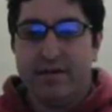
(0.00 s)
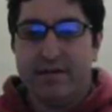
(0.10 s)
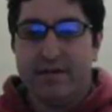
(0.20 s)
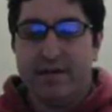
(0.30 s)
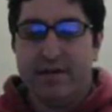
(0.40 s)
Does
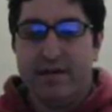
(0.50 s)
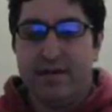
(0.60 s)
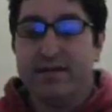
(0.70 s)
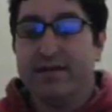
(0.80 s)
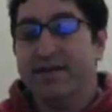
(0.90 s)
it turn
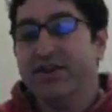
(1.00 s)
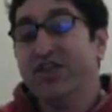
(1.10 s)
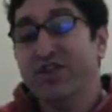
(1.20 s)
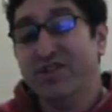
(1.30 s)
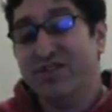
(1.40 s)
yellow? It
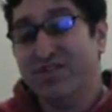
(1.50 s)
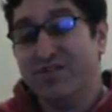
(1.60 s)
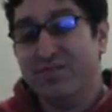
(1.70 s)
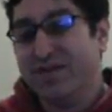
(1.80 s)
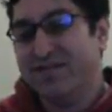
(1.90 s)
should
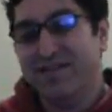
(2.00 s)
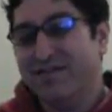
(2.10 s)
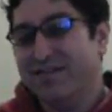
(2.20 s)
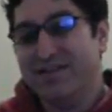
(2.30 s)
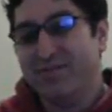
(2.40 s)
do, but
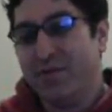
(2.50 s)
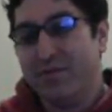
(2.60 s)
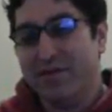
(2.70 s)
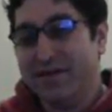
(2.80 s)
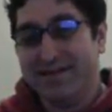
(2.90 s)
no. There's a
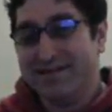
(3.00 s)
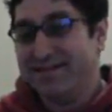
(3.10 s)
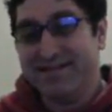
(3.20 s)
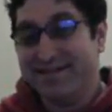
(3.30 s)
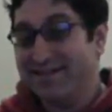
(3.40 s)
problem. It
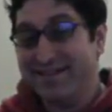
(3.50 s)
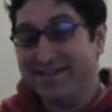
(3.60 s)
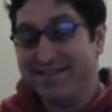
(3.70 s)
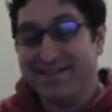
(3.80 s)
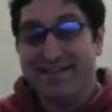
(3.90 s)
doesn't turn
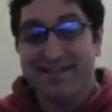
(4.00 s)
yellow.